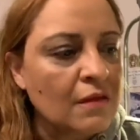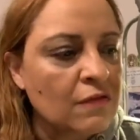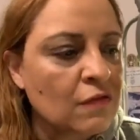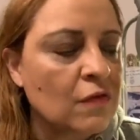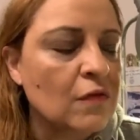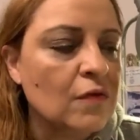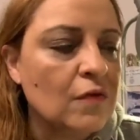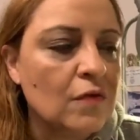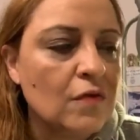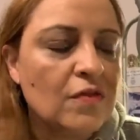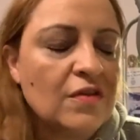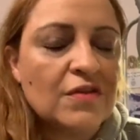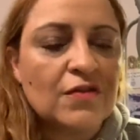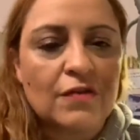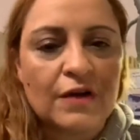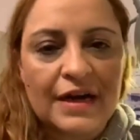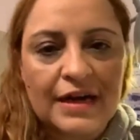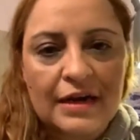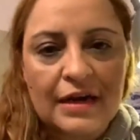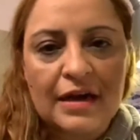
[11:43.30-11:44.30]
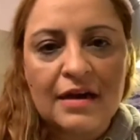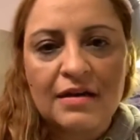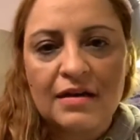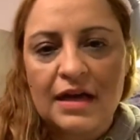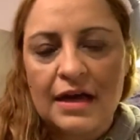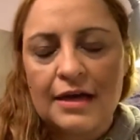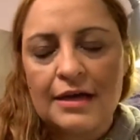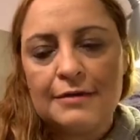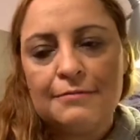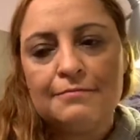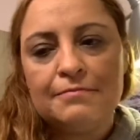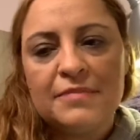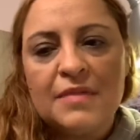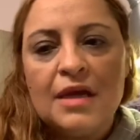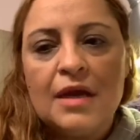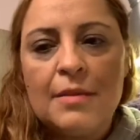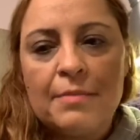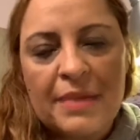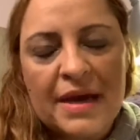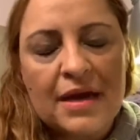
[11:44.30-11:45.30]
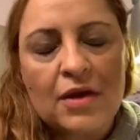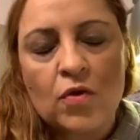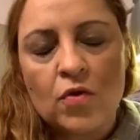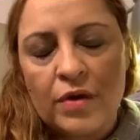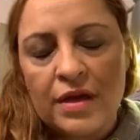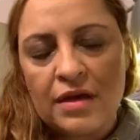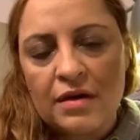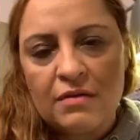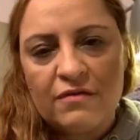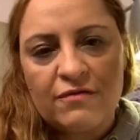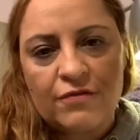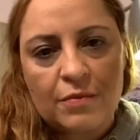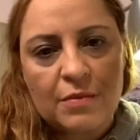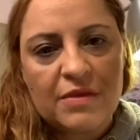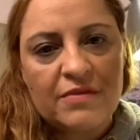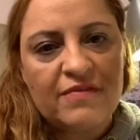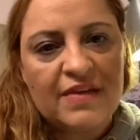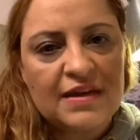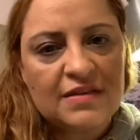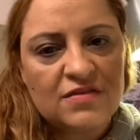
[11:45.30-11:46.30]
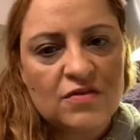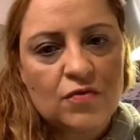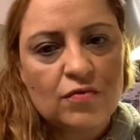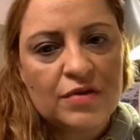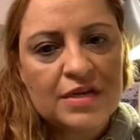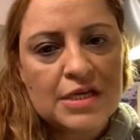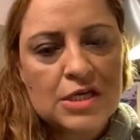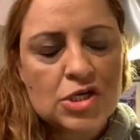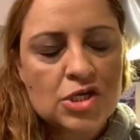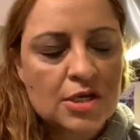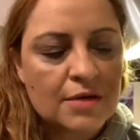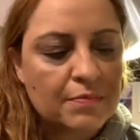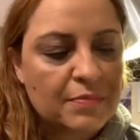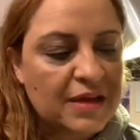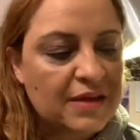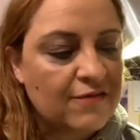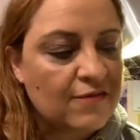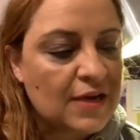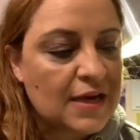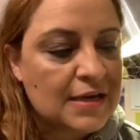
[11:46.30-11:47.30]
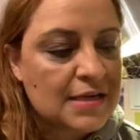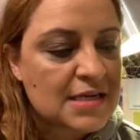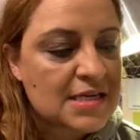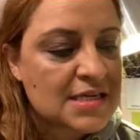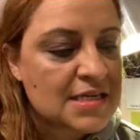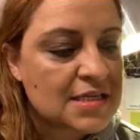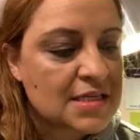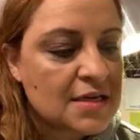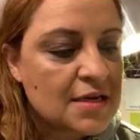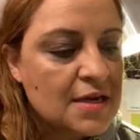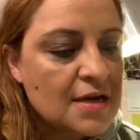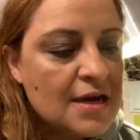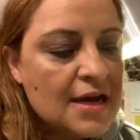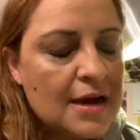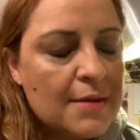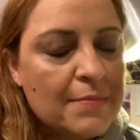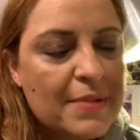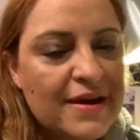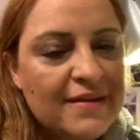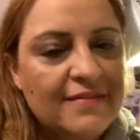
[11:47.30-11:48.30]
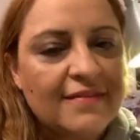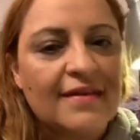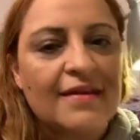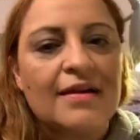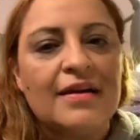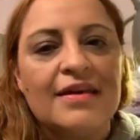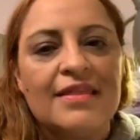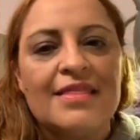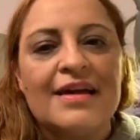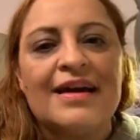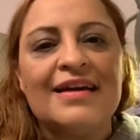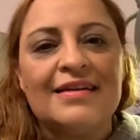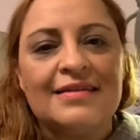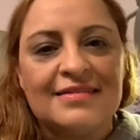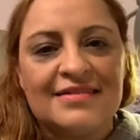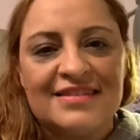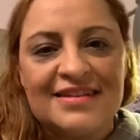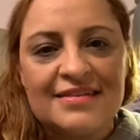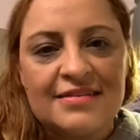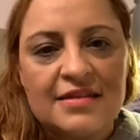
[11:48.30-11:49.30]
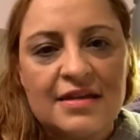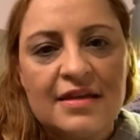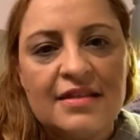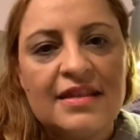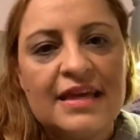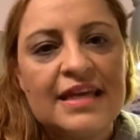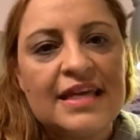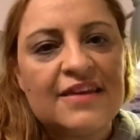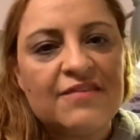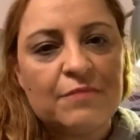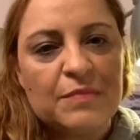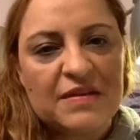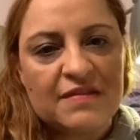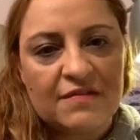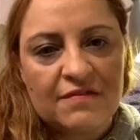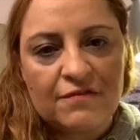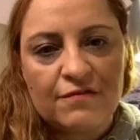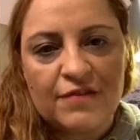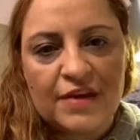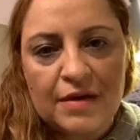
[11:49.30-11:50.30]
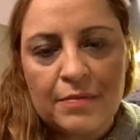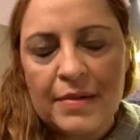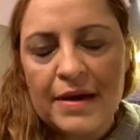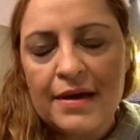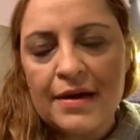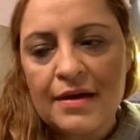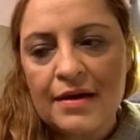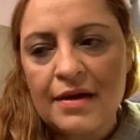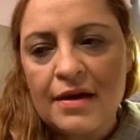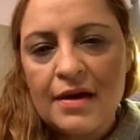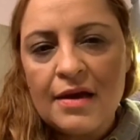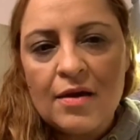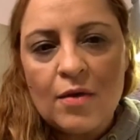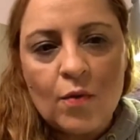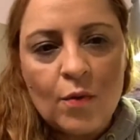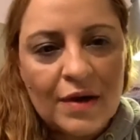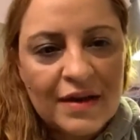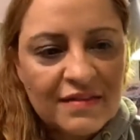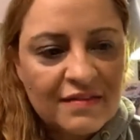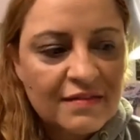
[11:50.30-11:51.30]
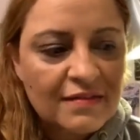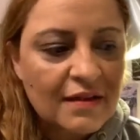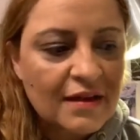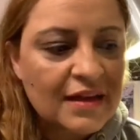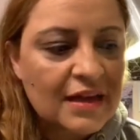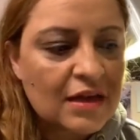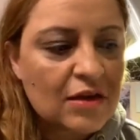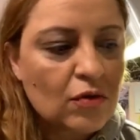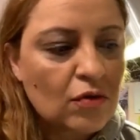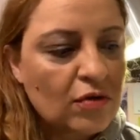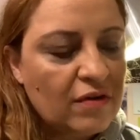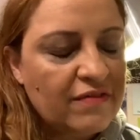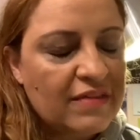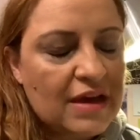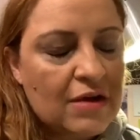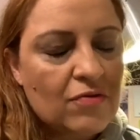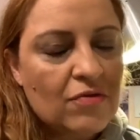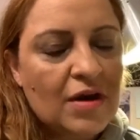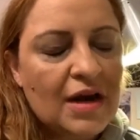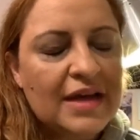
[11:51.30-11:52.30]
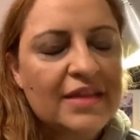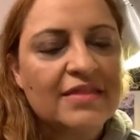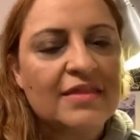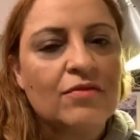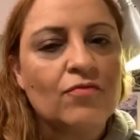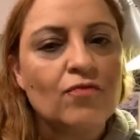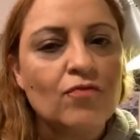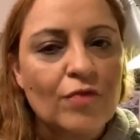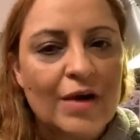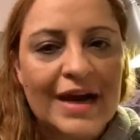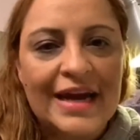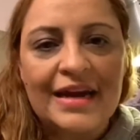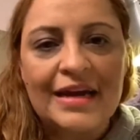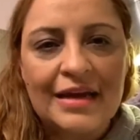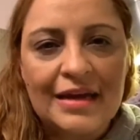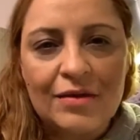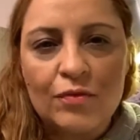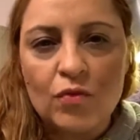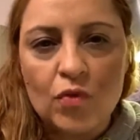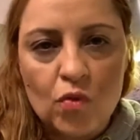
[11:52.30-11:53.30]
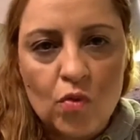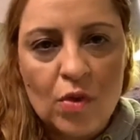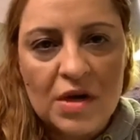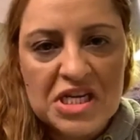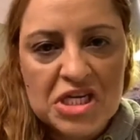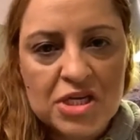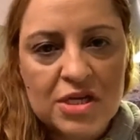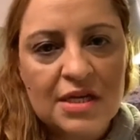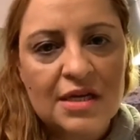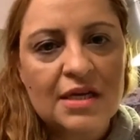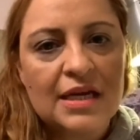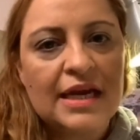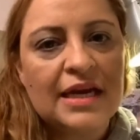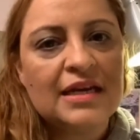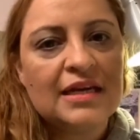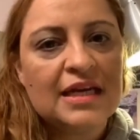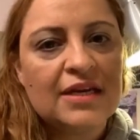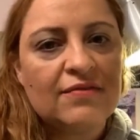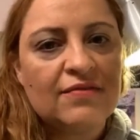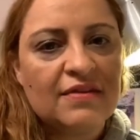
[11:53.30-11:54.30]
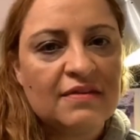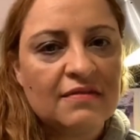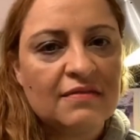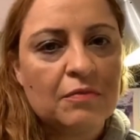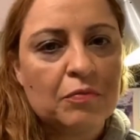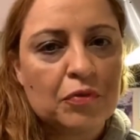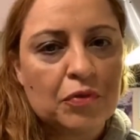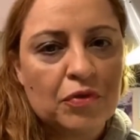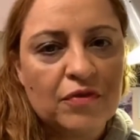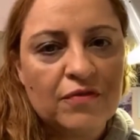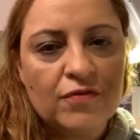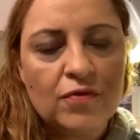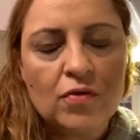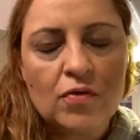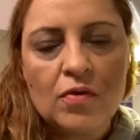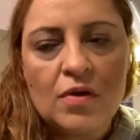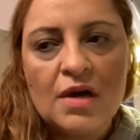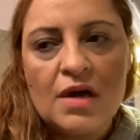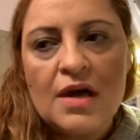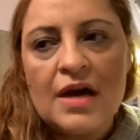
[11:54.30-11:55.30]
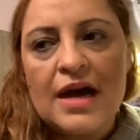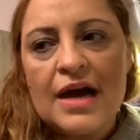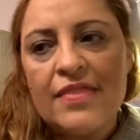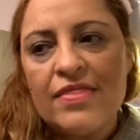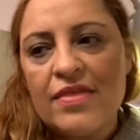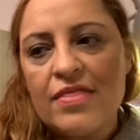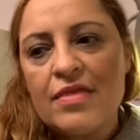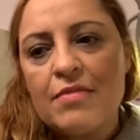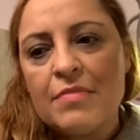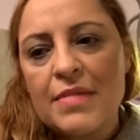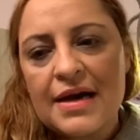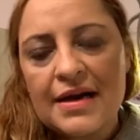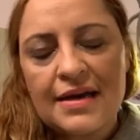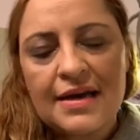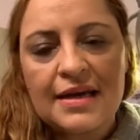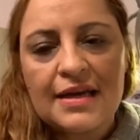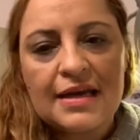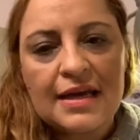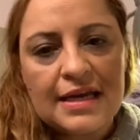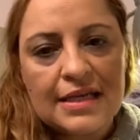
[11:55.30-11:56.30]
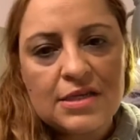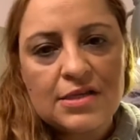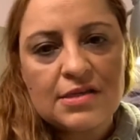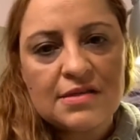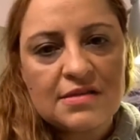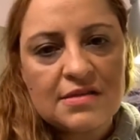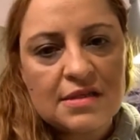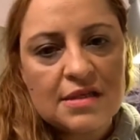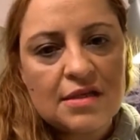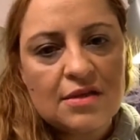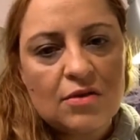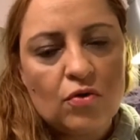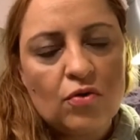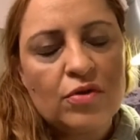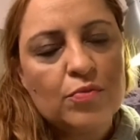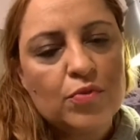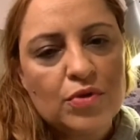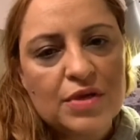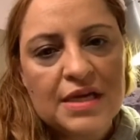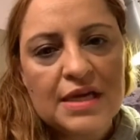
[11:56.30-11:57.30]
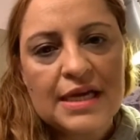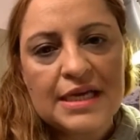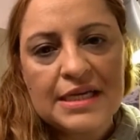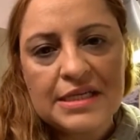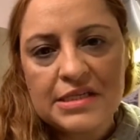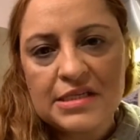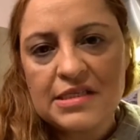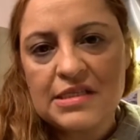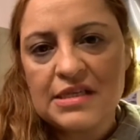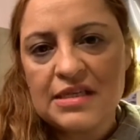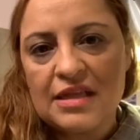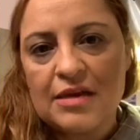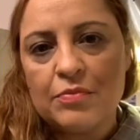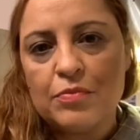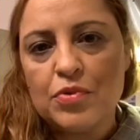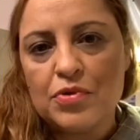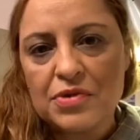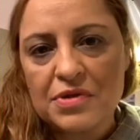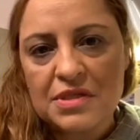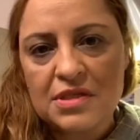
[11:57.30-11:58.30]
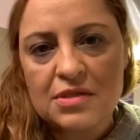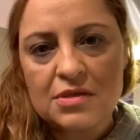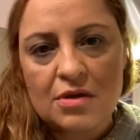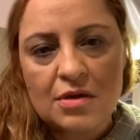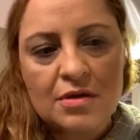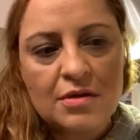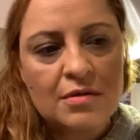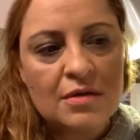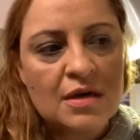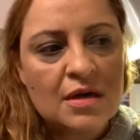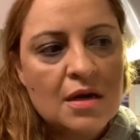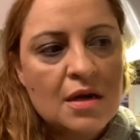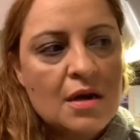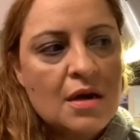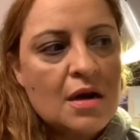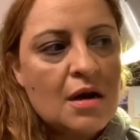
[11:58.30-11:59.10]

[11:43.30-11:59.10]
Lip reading: to the trainer, Pat Quinn from Advance Your Reach, and Pete Vargas. And basically they assess it and they give me some feedback. Once I get all of that right, then Ray will watch it and give his approval. And then the marketing agency or the booking agency that books on